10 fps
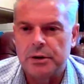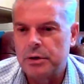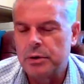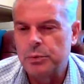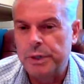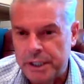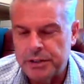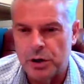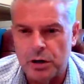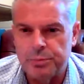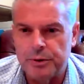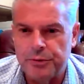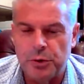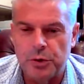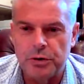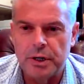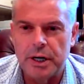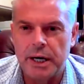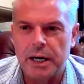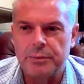We did talk before
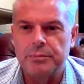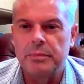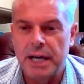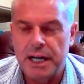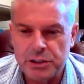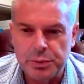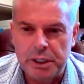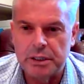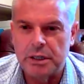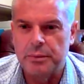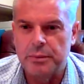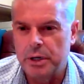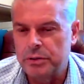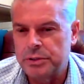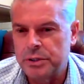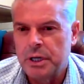last week about